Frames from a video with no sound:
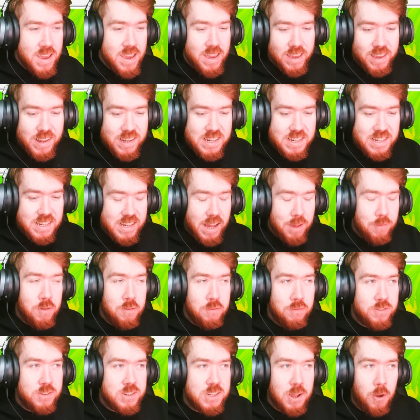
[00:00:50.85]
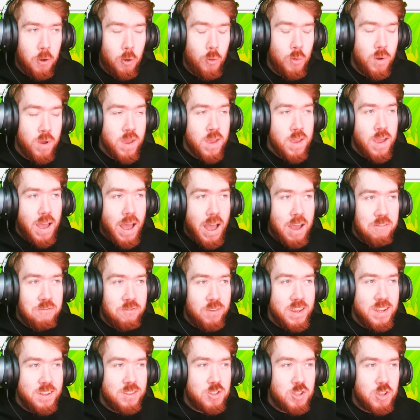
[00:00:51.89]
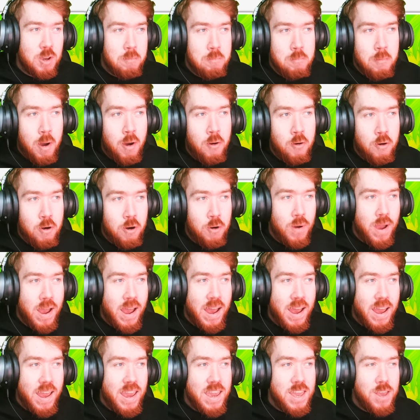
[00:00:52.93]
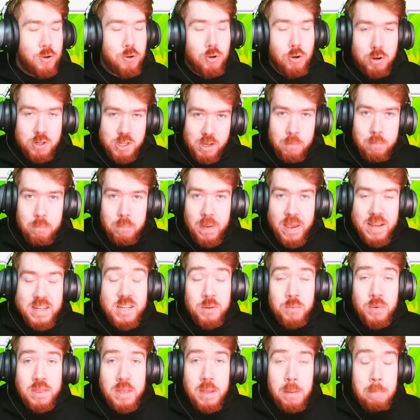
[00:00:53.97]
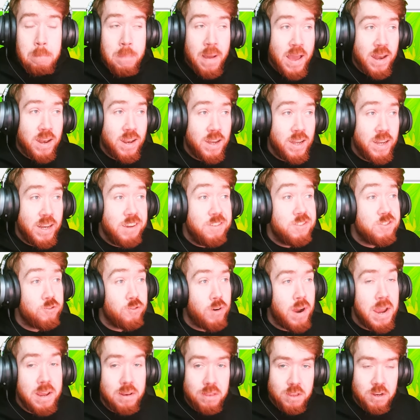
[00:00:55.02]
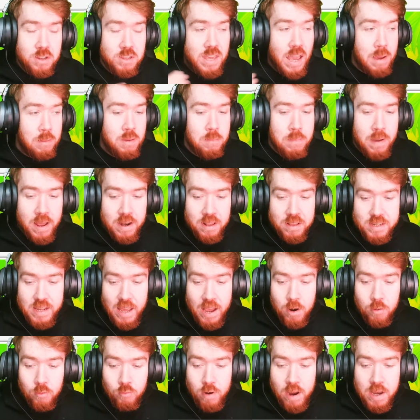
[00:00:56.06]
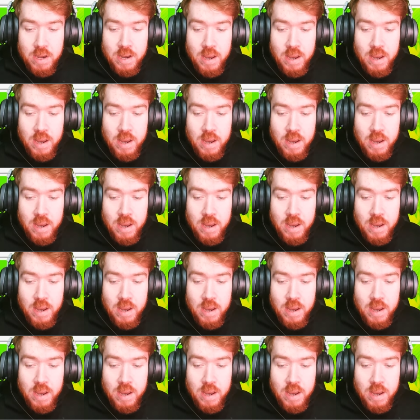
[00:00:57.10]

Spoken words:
It's the 7th. So I think tomorrow at 8 o'clock. So basically when the banner leaves, right? The Yami banner that's out right